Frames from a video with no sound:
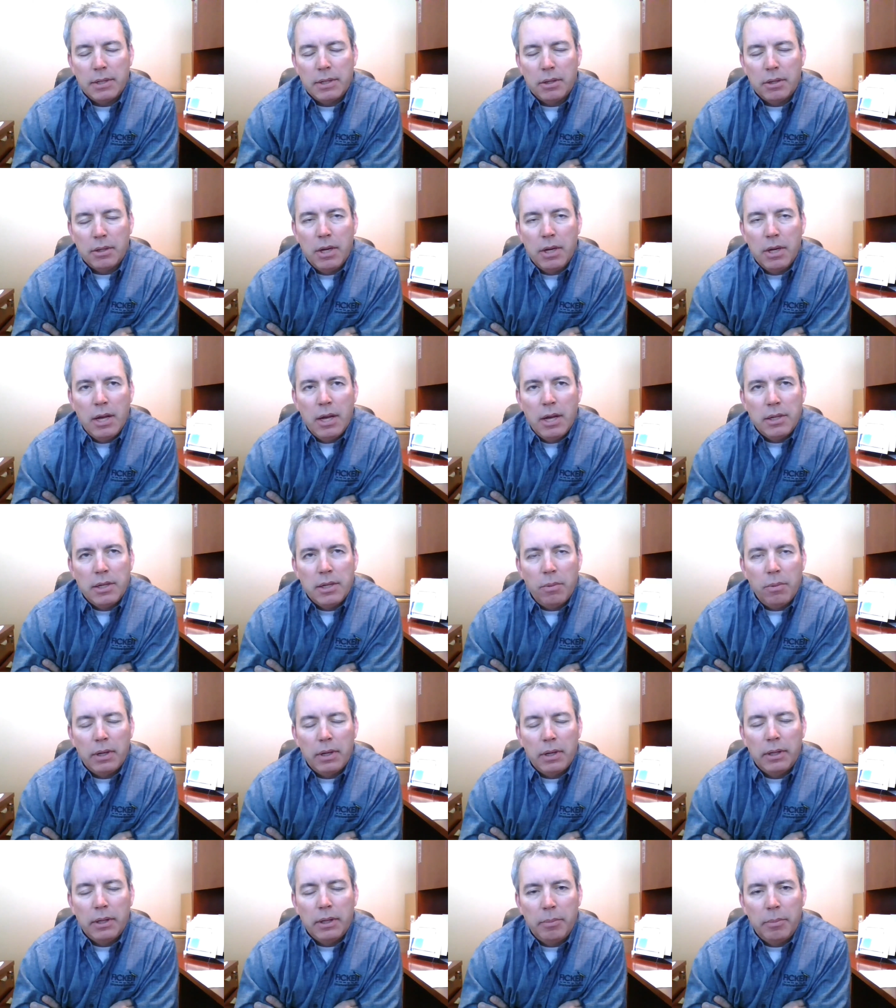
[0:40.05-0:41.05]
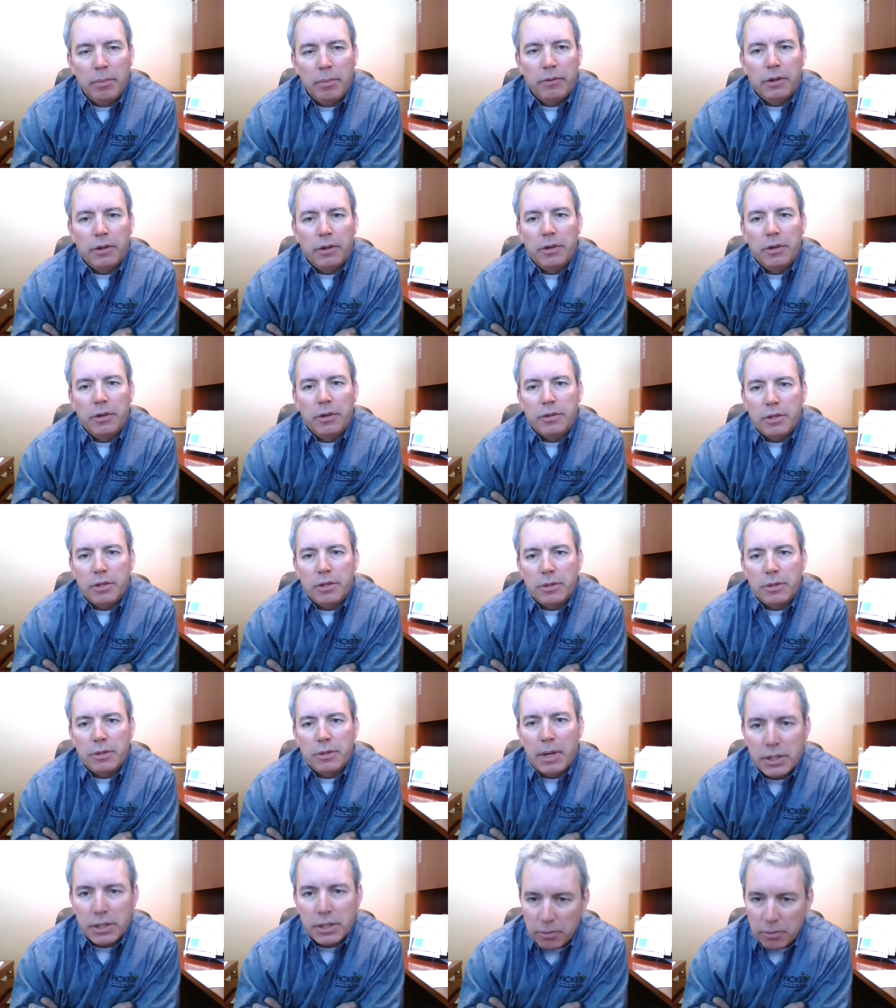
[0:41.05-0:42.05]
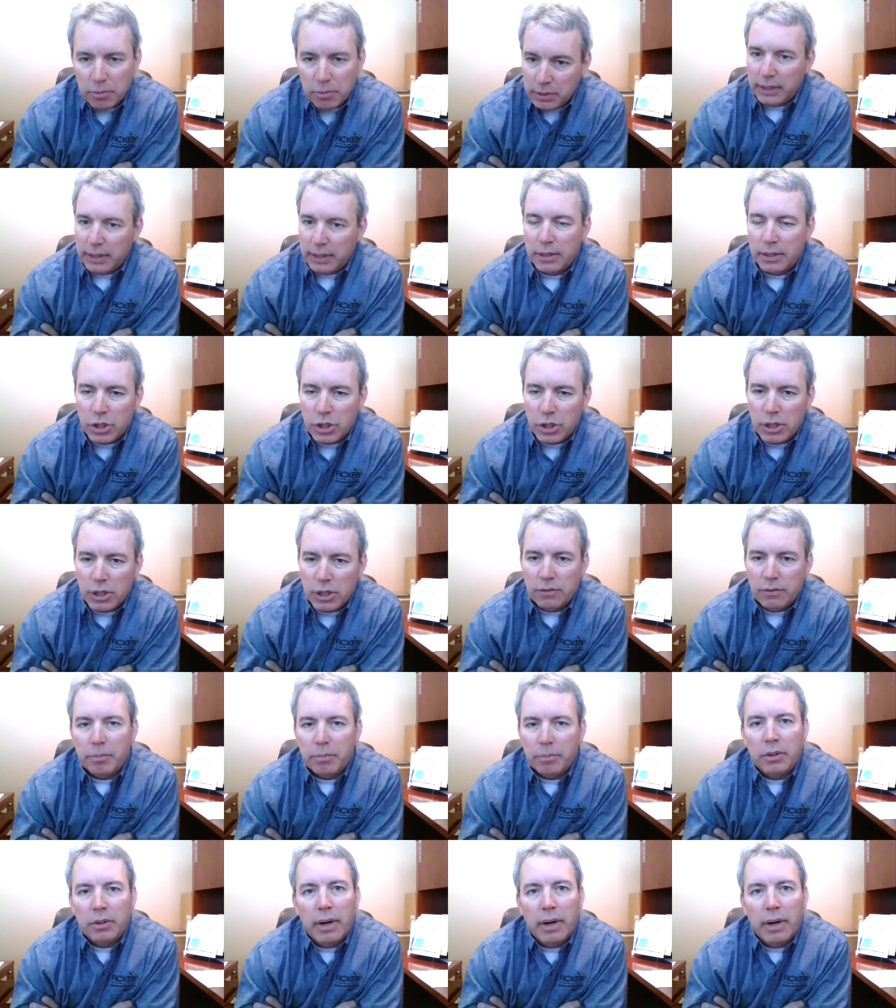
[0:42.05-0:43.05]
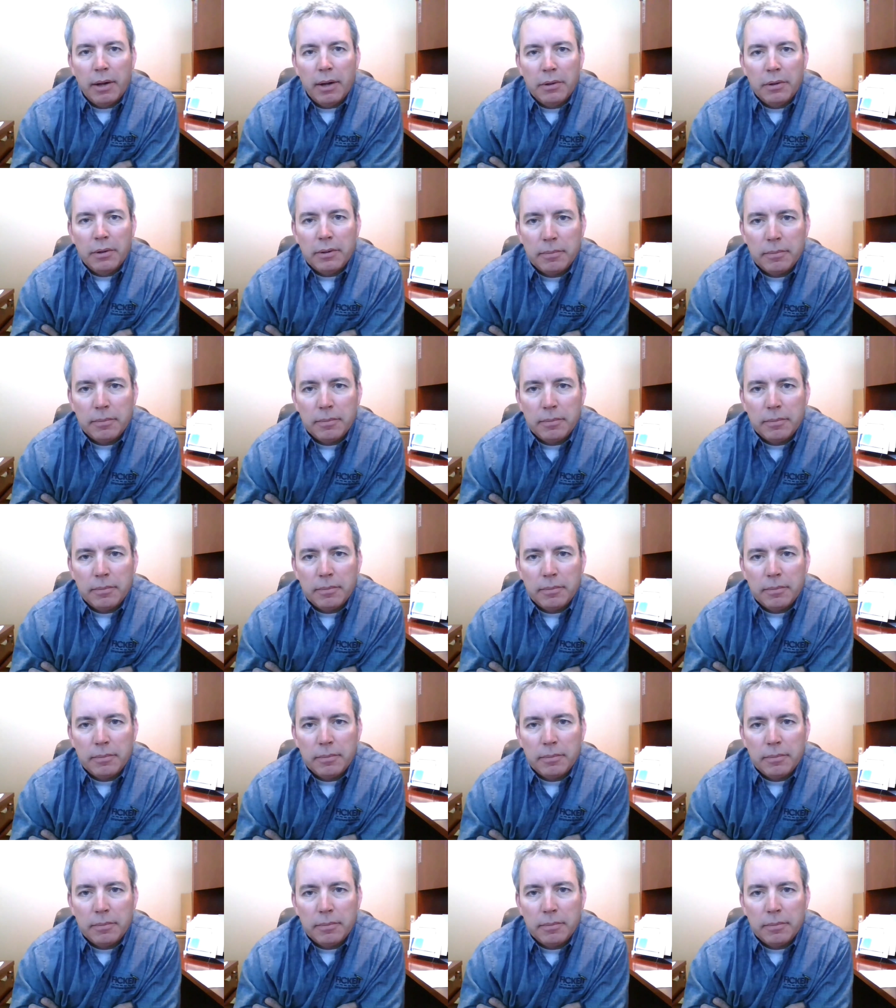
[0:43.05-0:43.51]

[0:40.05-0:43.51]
So they wanted a little bit of a closer inspection than what they could achieve from the ground.